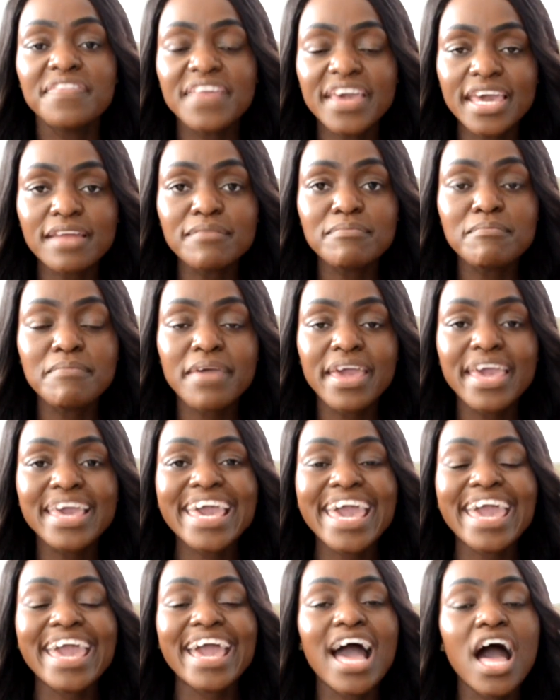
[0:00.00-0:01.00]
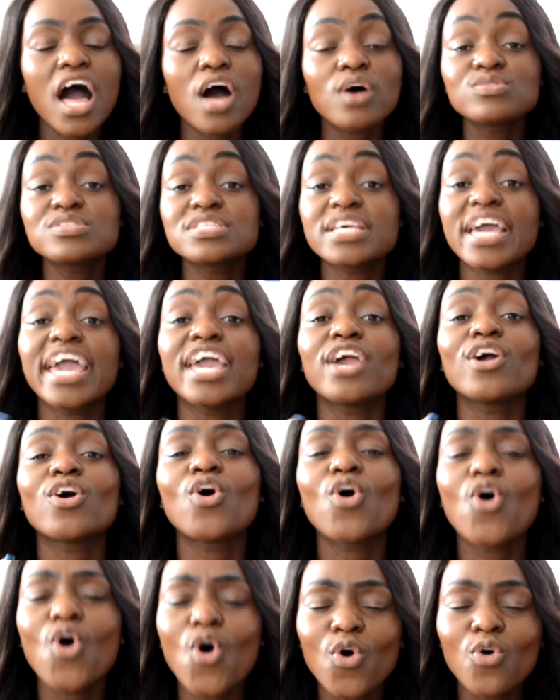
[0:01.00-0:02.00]
They can make a house a
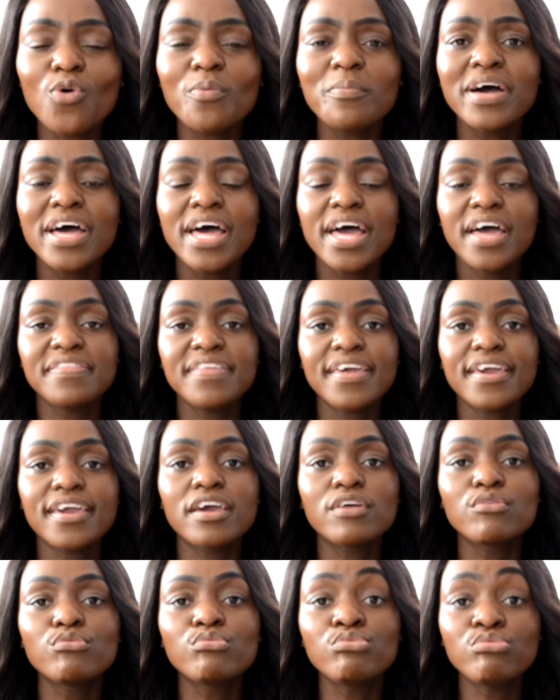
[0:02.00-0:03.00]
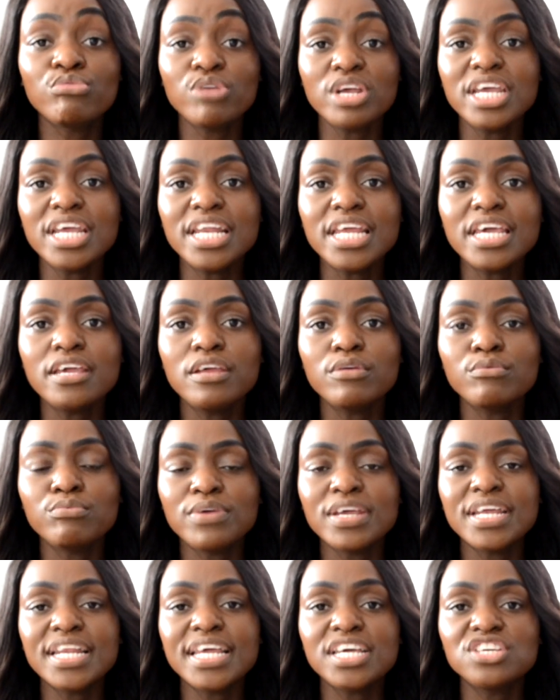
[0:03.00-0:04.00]
home. They can
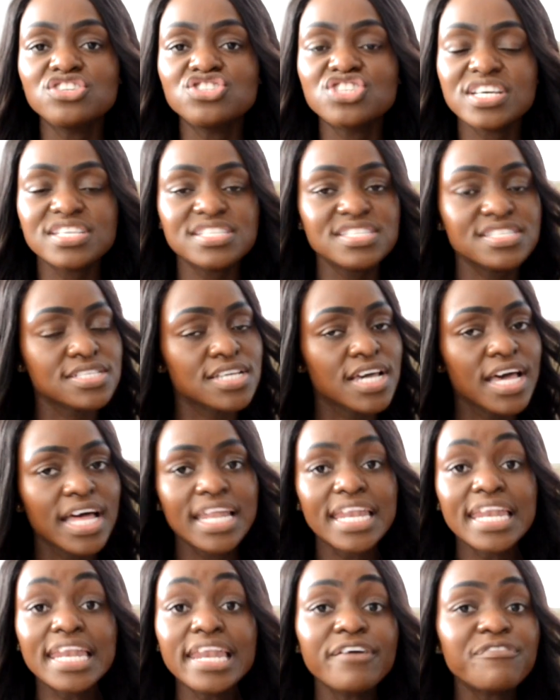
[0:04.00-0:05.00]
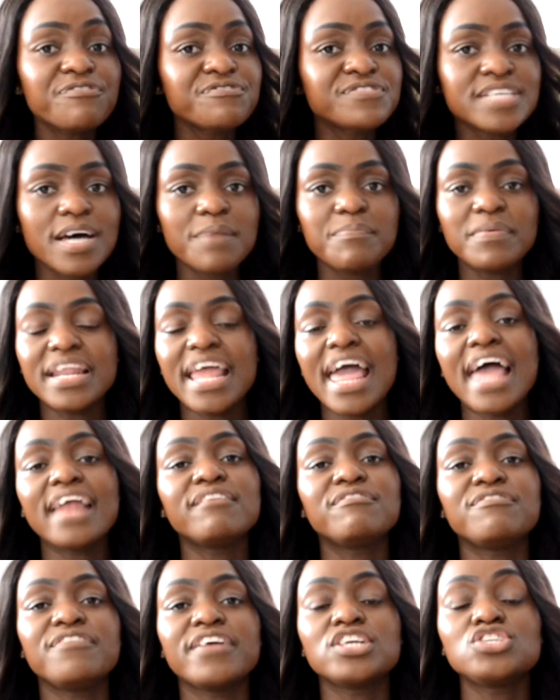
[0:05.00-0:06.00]
really just lift up and
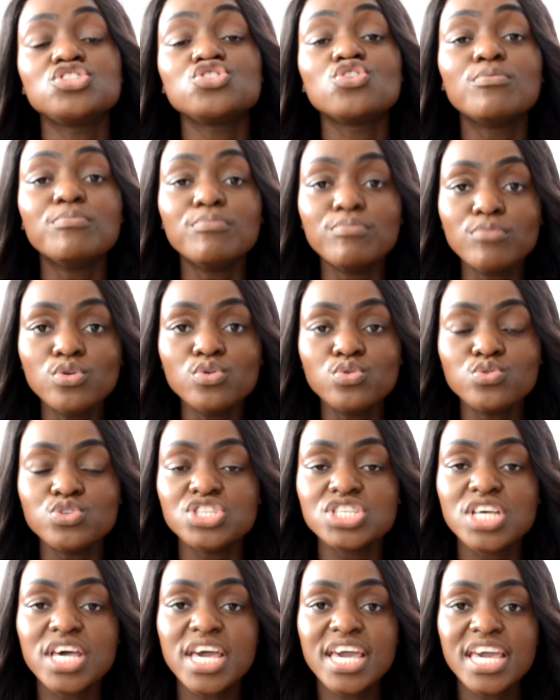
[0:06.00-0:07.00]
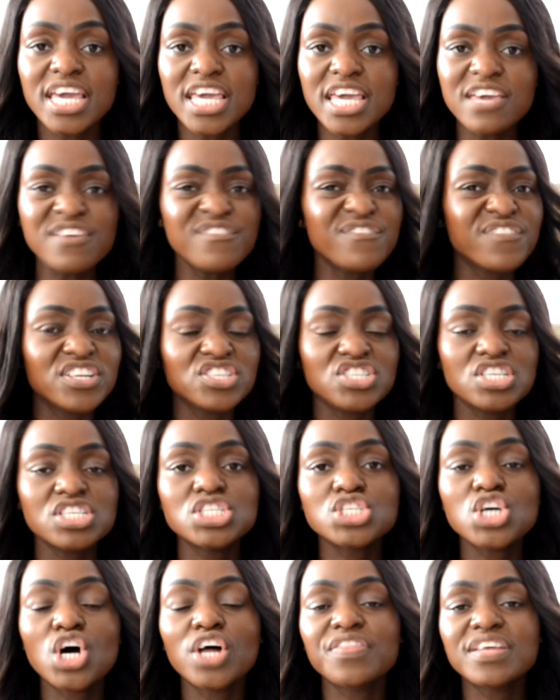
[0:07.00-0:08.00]
elevate your mood, even
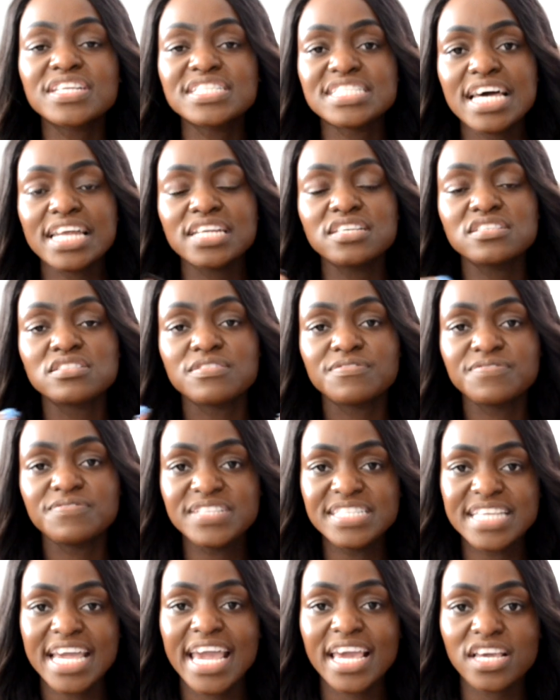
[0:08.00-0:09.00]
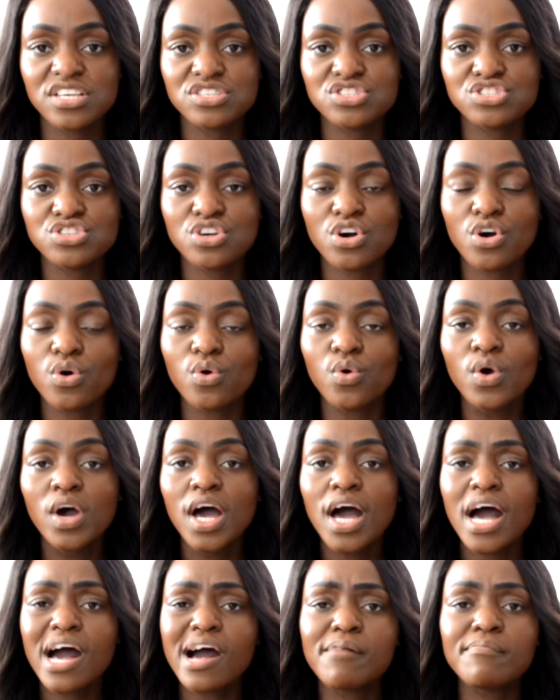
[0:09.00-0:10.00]
just on the dullest of days. So
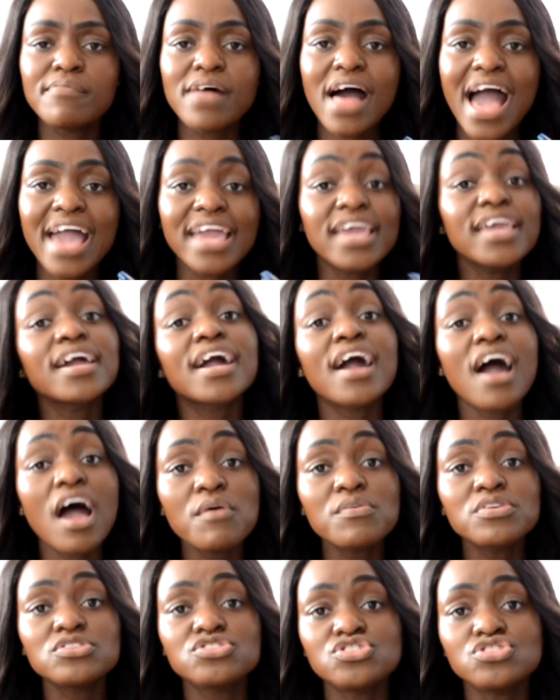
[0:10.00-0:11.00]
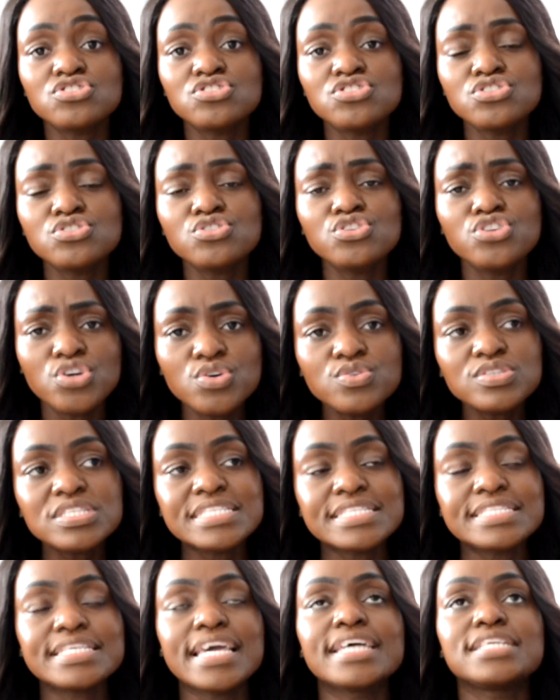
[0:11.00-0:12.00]
I encourage you to use
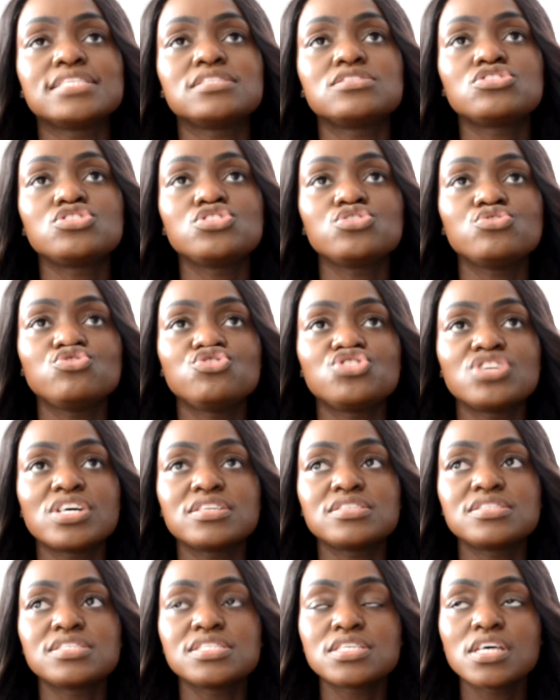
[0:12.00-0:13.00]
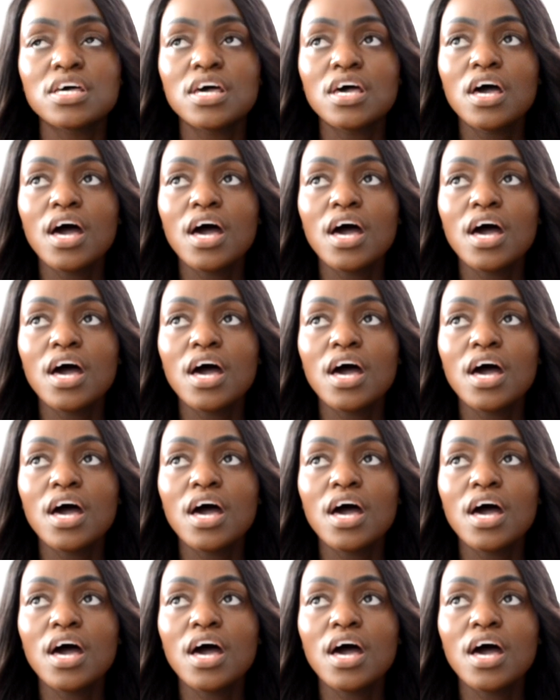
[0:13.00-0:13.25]
scents to just